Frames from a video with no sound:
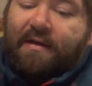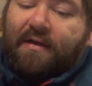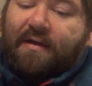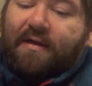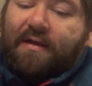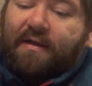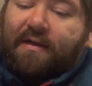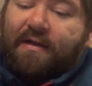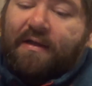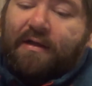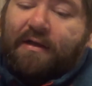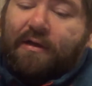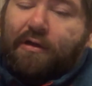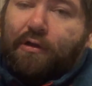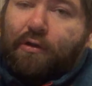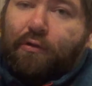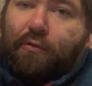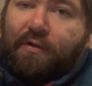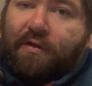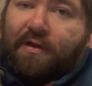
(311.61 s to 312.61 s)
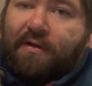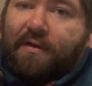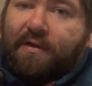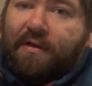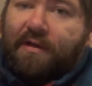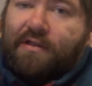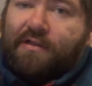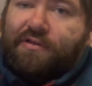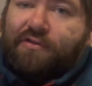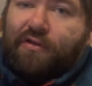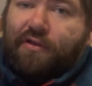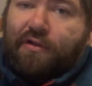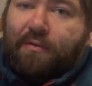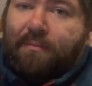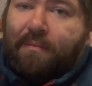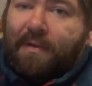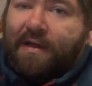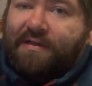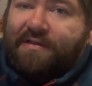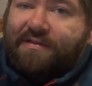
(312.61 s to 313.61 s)
the included external
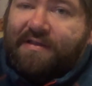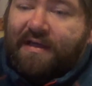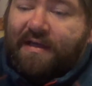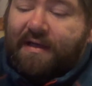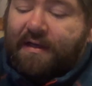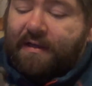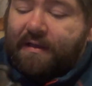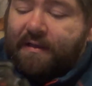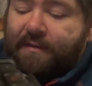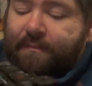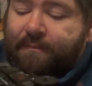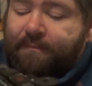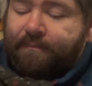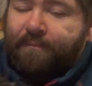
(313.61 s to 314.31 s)
mics here,